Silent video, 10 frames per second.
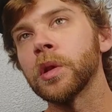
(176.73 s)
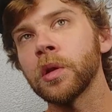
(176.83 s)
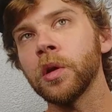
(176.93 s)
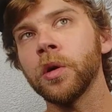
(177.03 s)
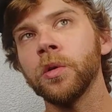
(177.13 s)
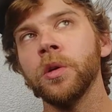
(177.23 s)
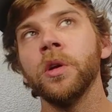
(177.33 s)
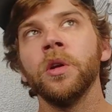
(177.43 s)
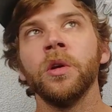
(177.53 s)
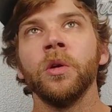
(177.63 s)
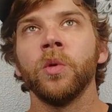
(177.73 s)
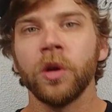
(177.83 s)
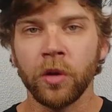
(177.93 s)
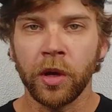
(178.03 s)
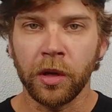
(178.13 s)
So we
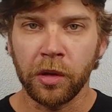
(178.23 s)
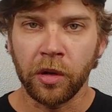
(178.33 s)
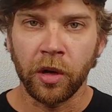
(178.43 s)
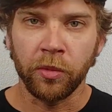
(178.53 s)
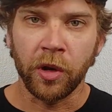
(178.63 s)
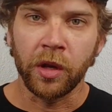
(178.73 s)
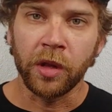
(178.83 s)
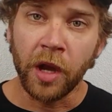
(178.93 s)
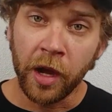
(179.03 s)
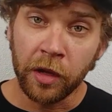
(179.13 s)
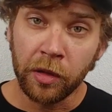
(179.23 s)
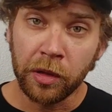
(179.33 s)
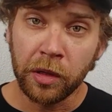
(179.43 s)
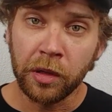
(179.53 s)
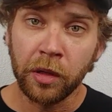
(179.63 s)
go ahead and start upgrading the audio
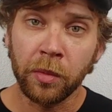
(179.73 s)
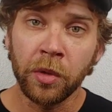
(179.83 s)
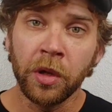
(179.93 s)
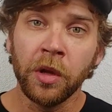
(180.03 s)
system.